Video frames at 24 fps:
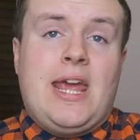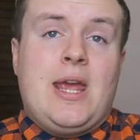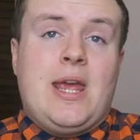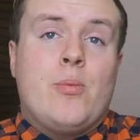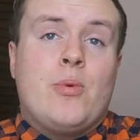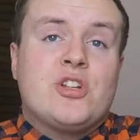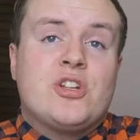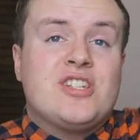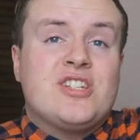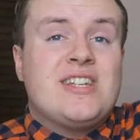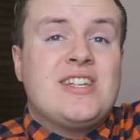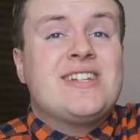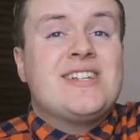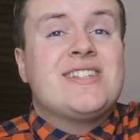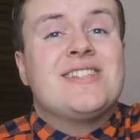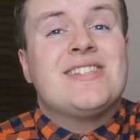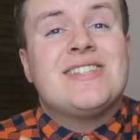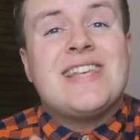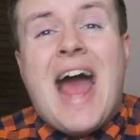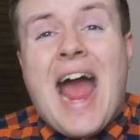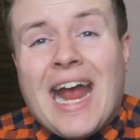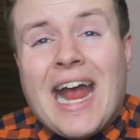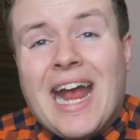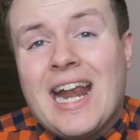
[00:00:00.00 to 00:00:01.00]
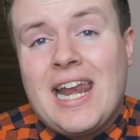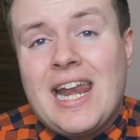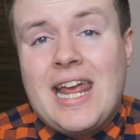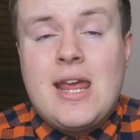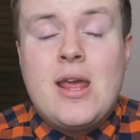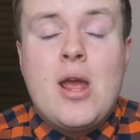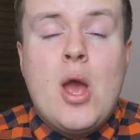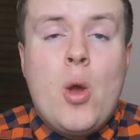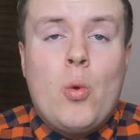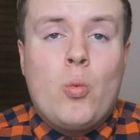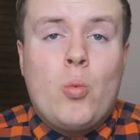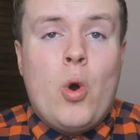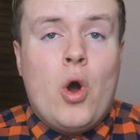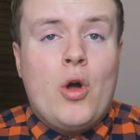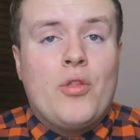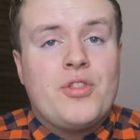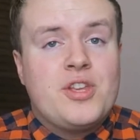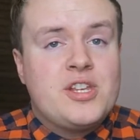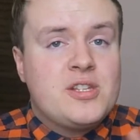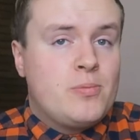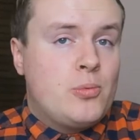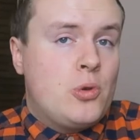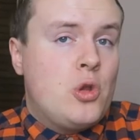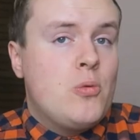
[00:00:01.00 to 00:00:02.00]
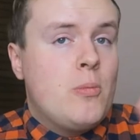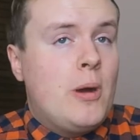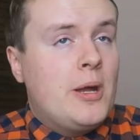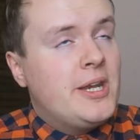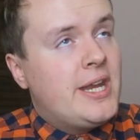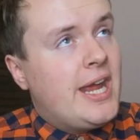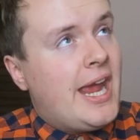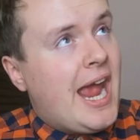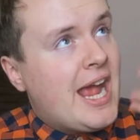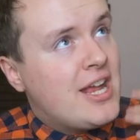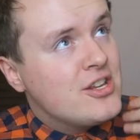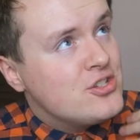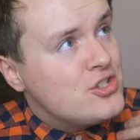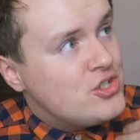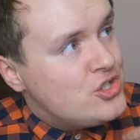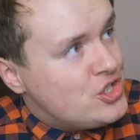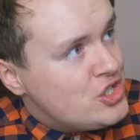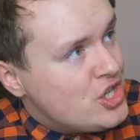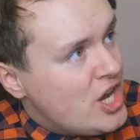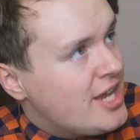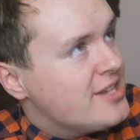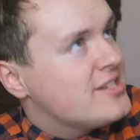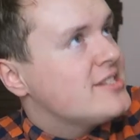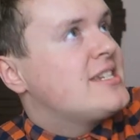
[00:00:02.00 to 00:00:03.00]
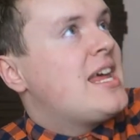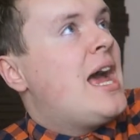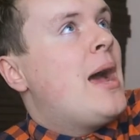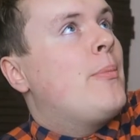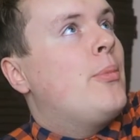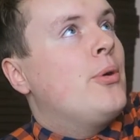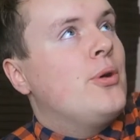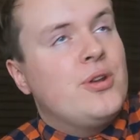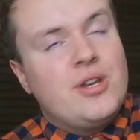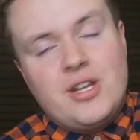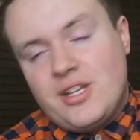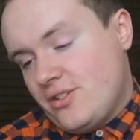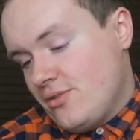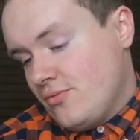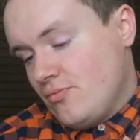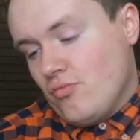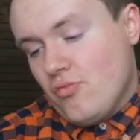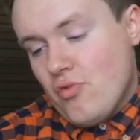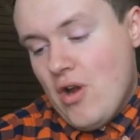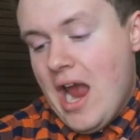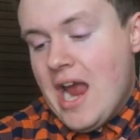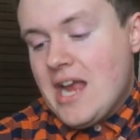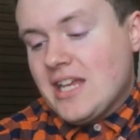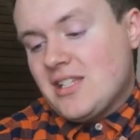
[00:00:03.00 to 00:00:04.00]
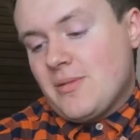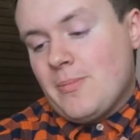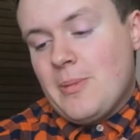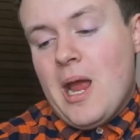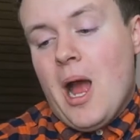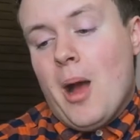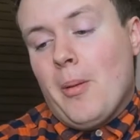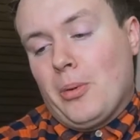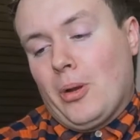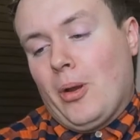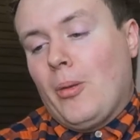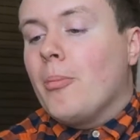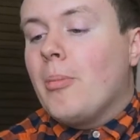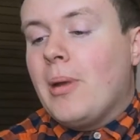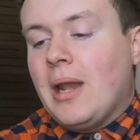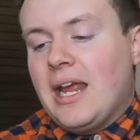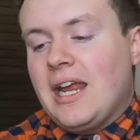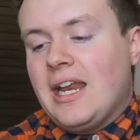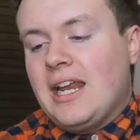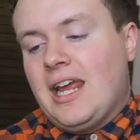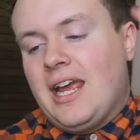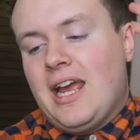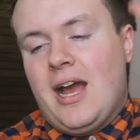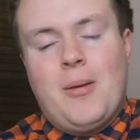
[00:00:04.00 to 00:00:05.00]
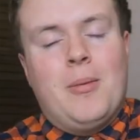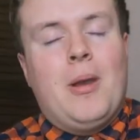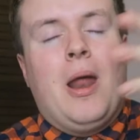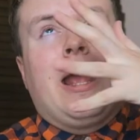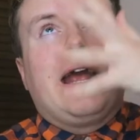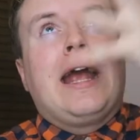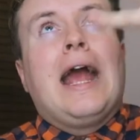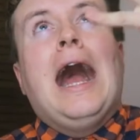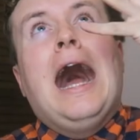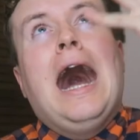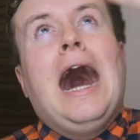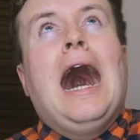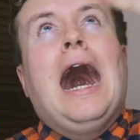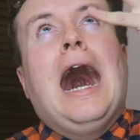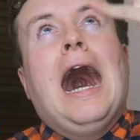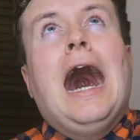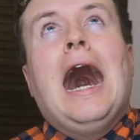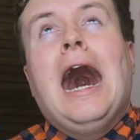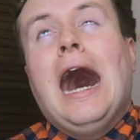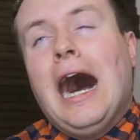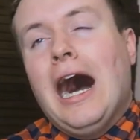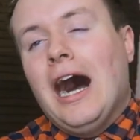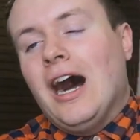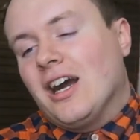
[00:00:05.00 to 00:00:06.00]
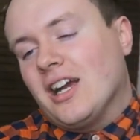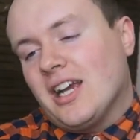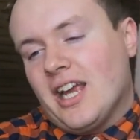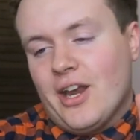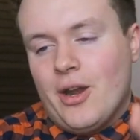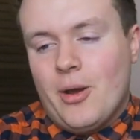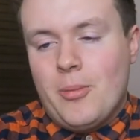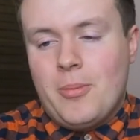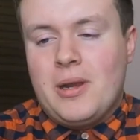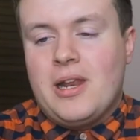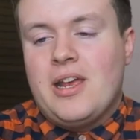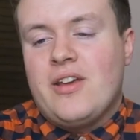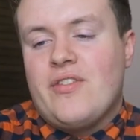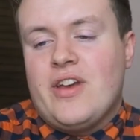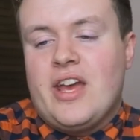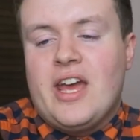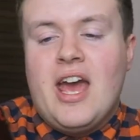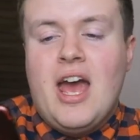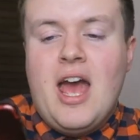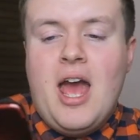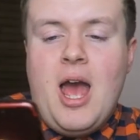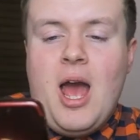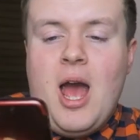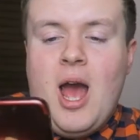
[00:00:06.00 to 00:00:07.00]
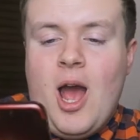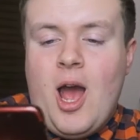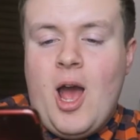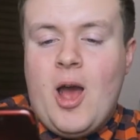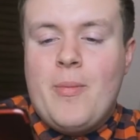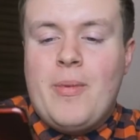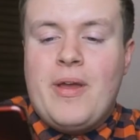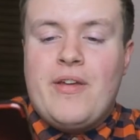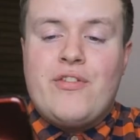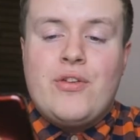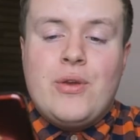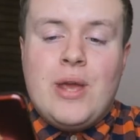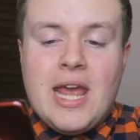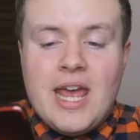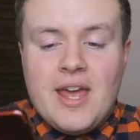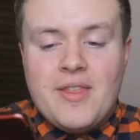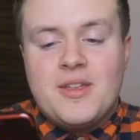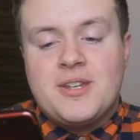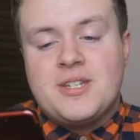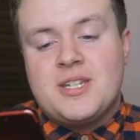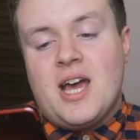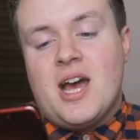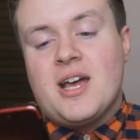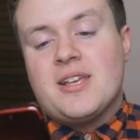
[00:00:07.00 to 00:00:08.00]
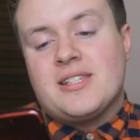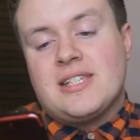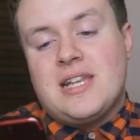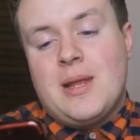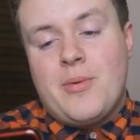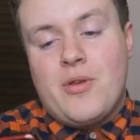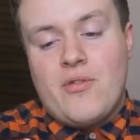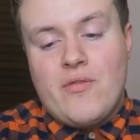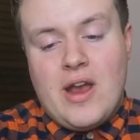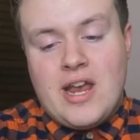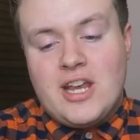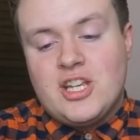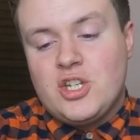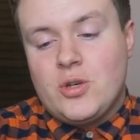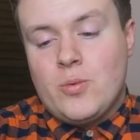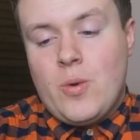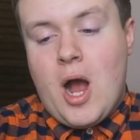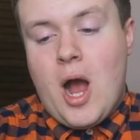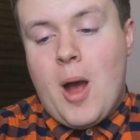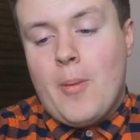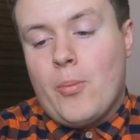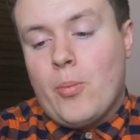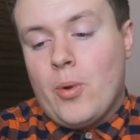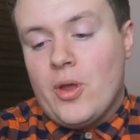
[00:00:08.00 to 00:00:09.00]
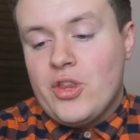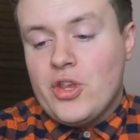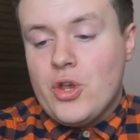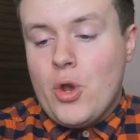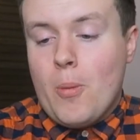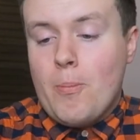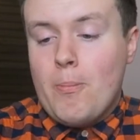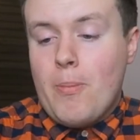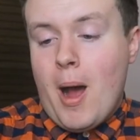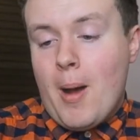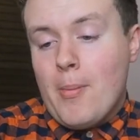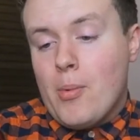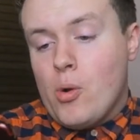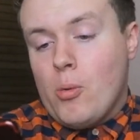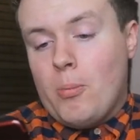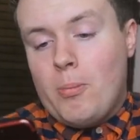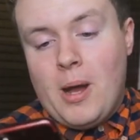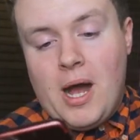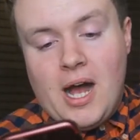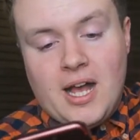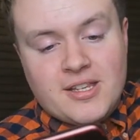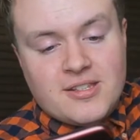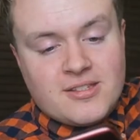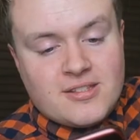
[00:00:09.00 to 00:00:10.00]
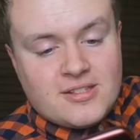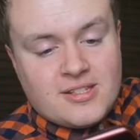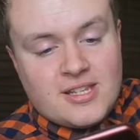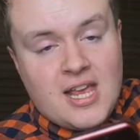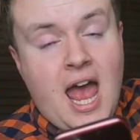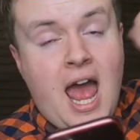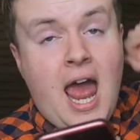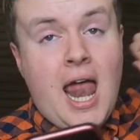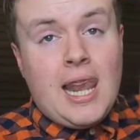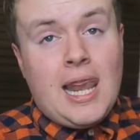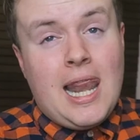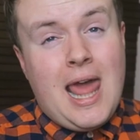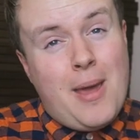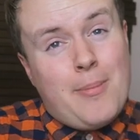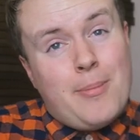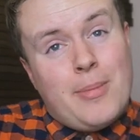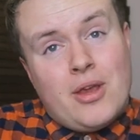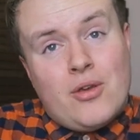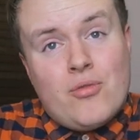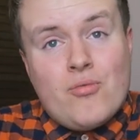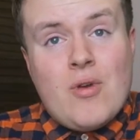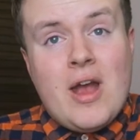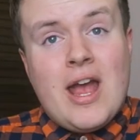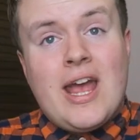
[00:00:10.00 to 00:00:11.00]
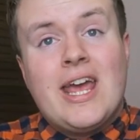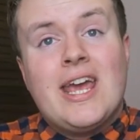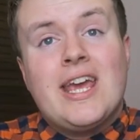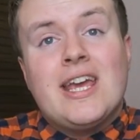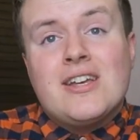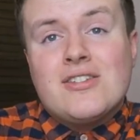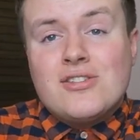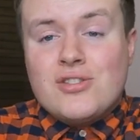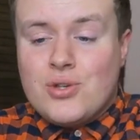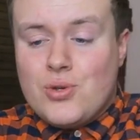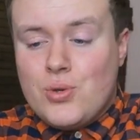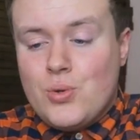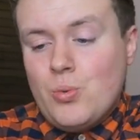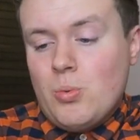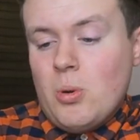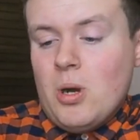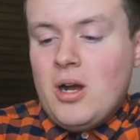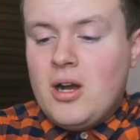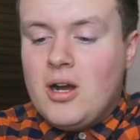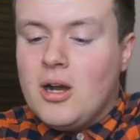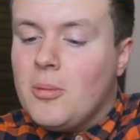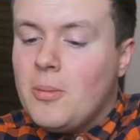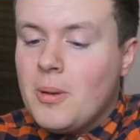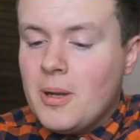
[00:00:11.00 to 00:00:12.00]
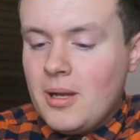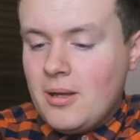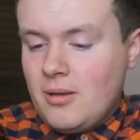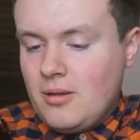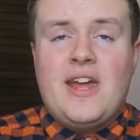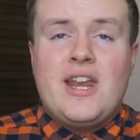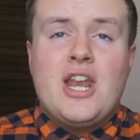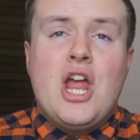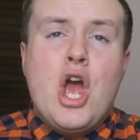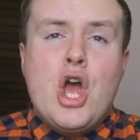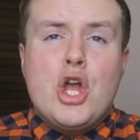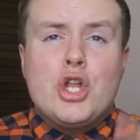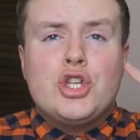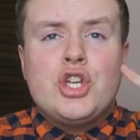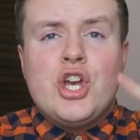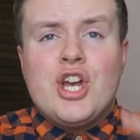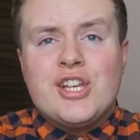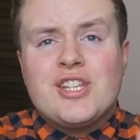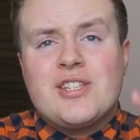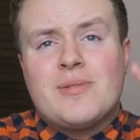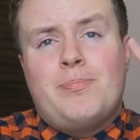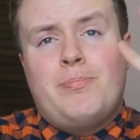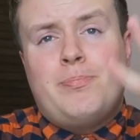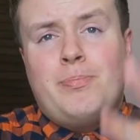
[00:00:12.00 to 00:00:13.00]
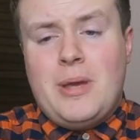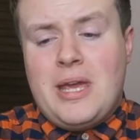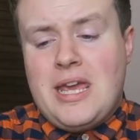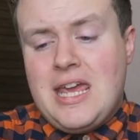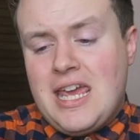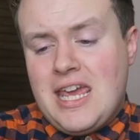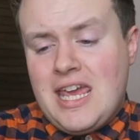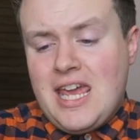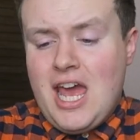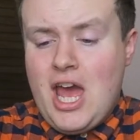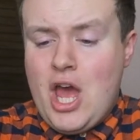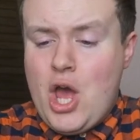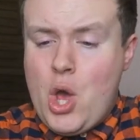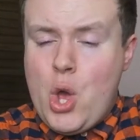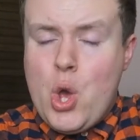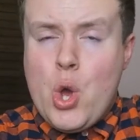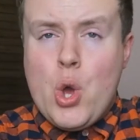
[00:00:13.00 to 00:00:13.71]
be, which is exactly what this Blue Monday has just happened. It's raised me up completely. I'm like, oh, cannot believe it. If you hit the dust, let me raise you up. When your bubble busts, let me raise you up. And then just be